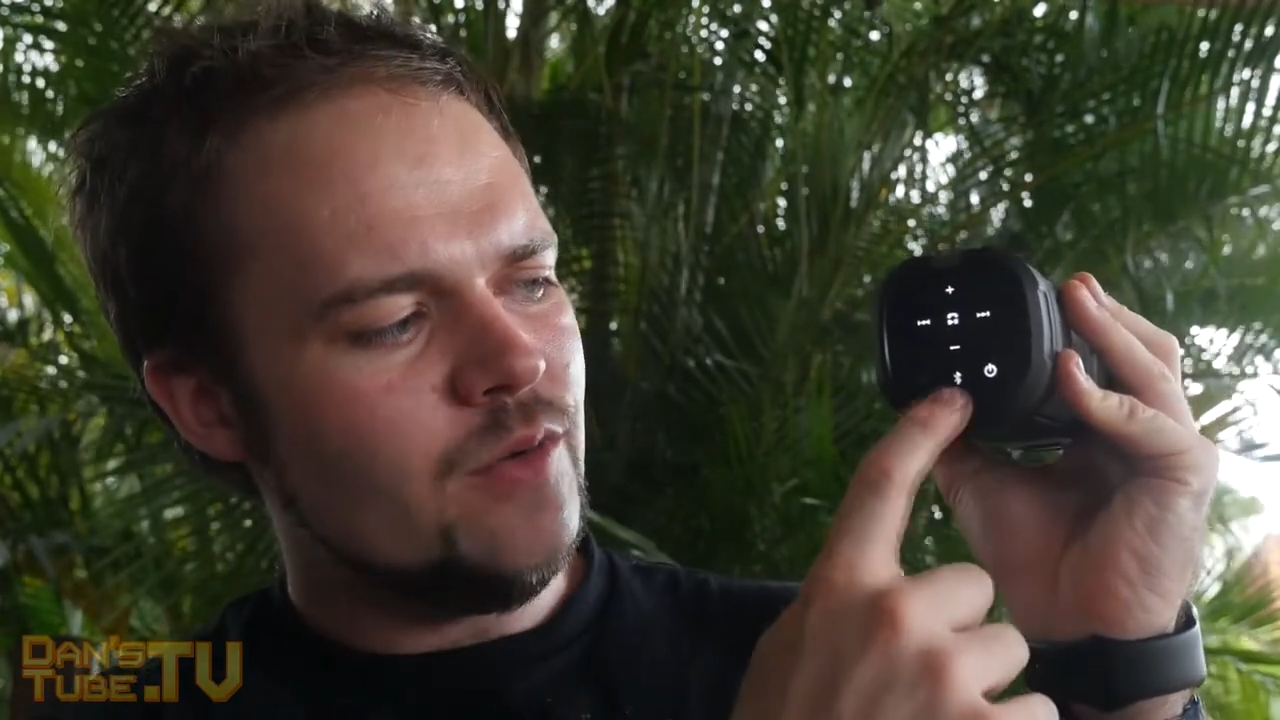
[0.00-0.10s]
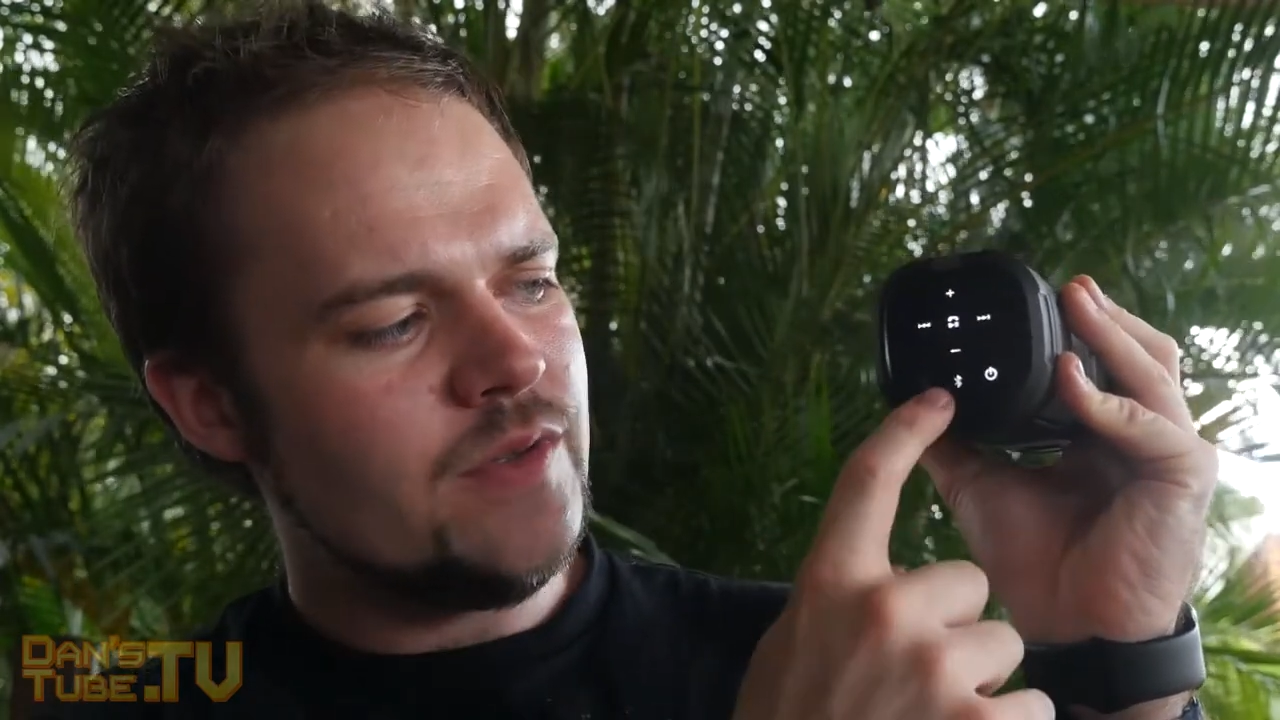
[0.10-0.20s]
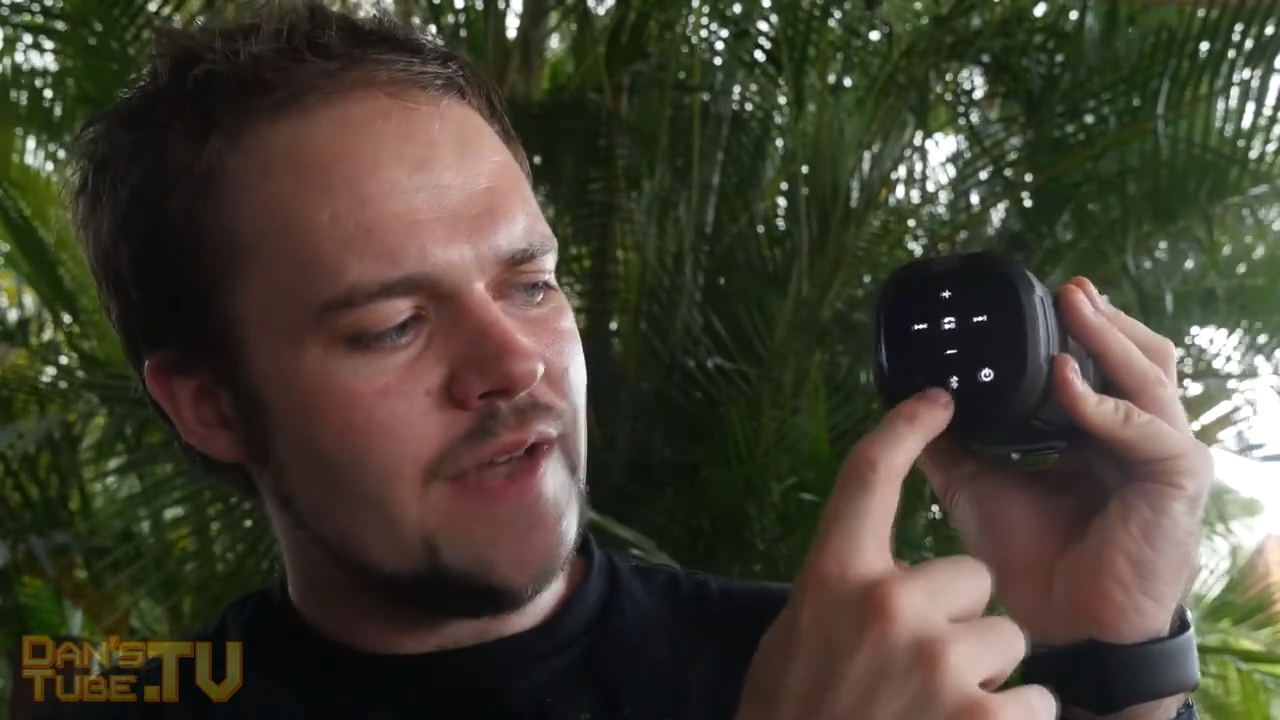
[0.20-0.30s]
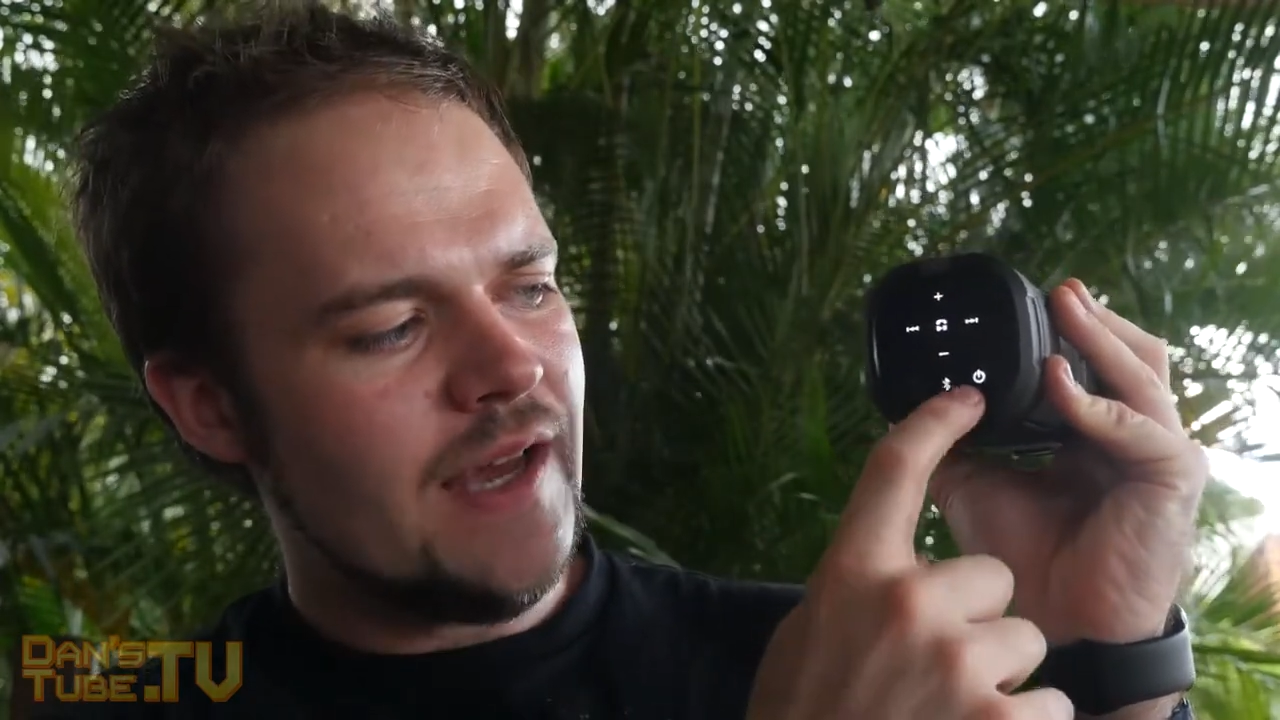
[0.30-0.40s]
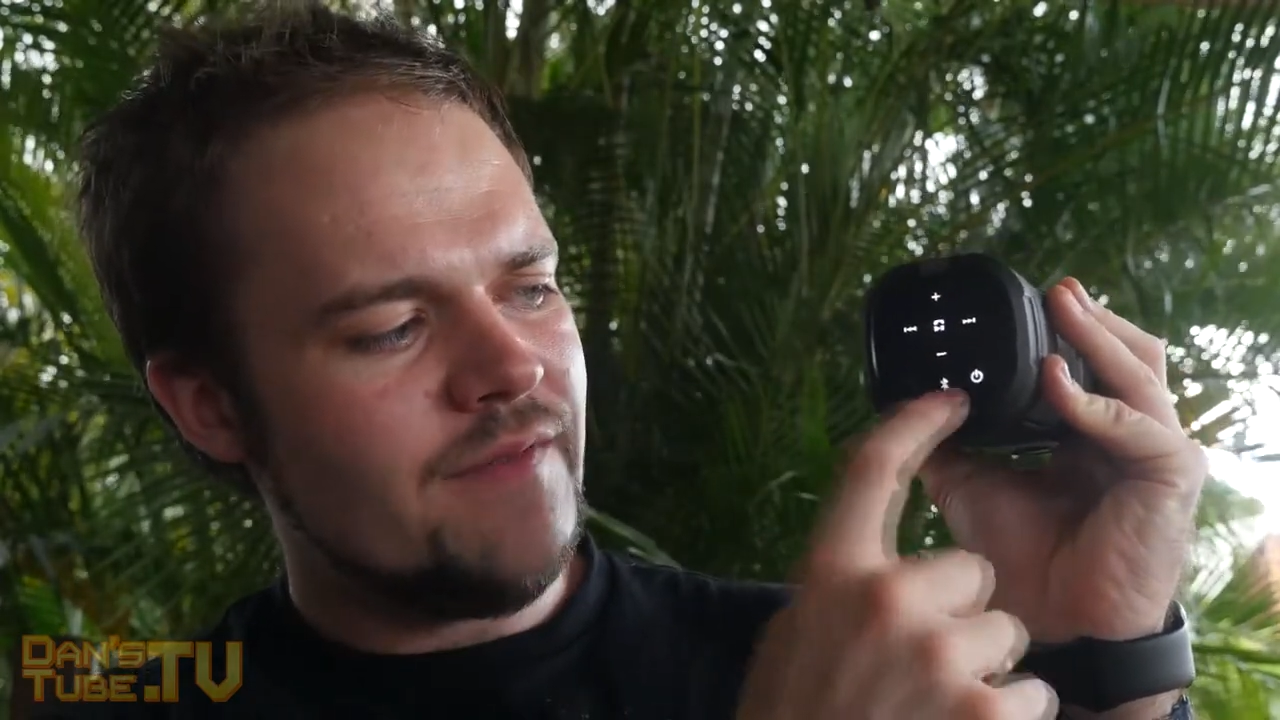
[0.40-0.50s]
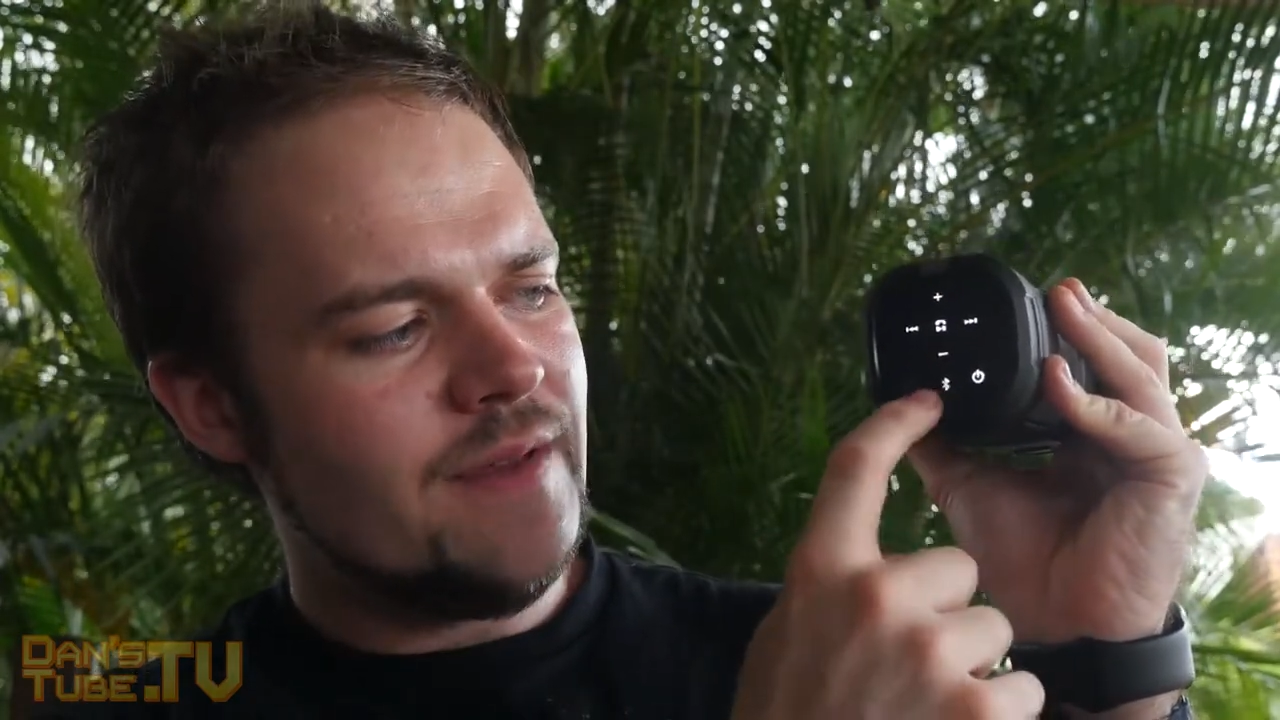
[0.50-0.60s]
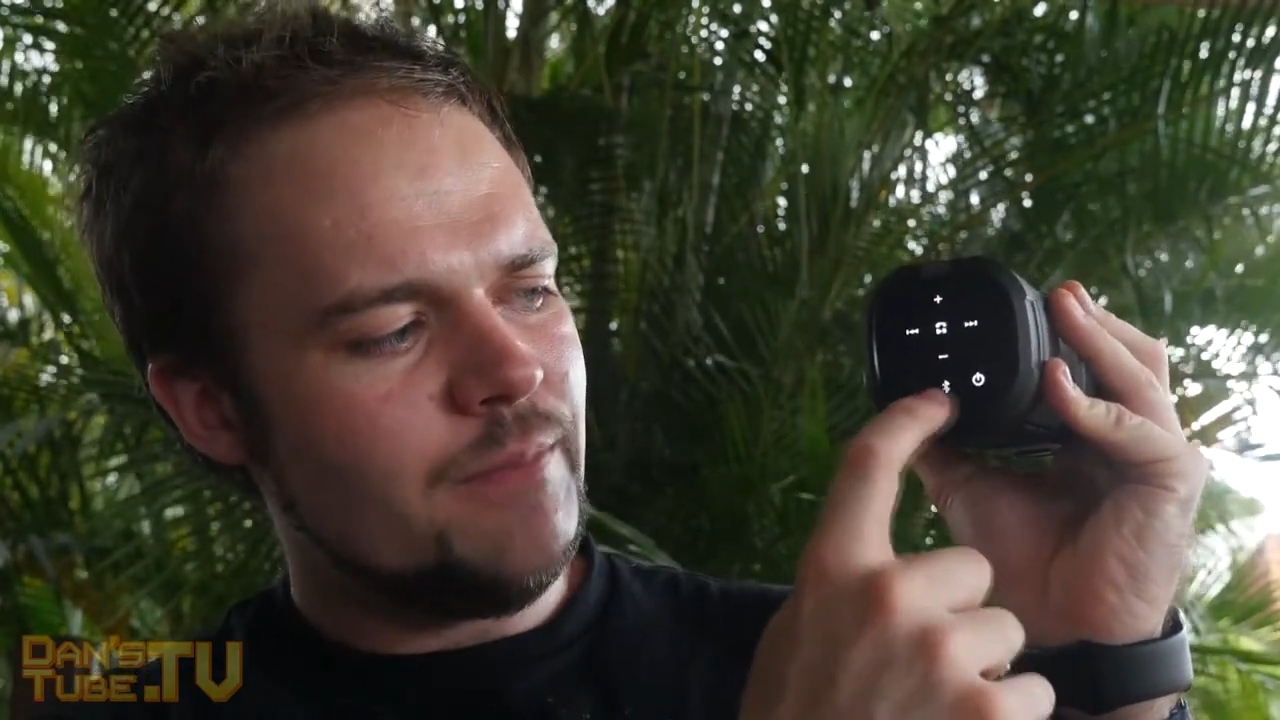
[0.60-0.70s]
also have the